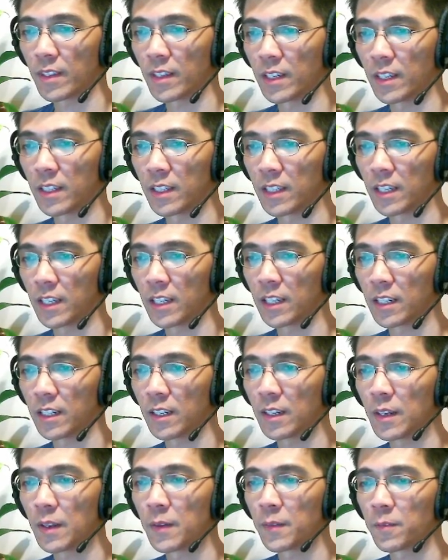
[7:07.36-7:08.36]
And
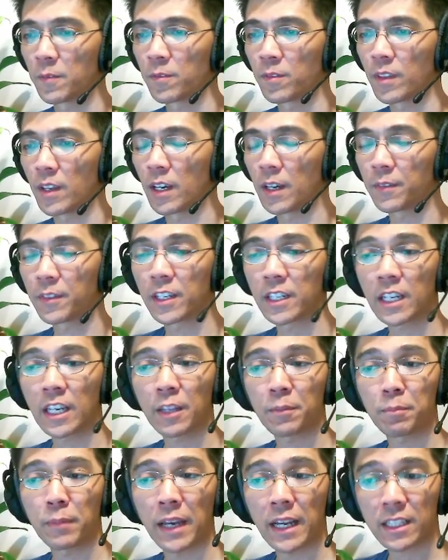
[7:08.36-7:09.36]
then I'm gonna
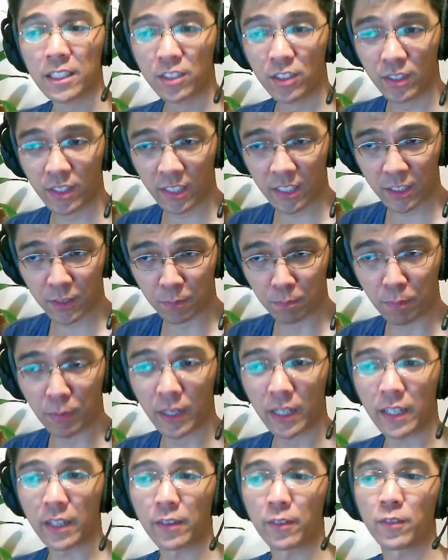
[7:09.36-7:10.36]
get back to this,
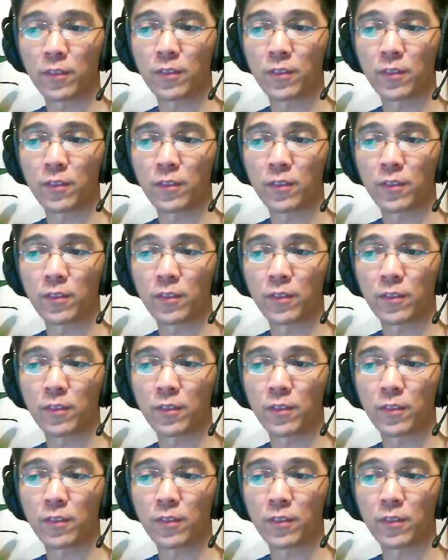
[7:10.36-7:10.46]
but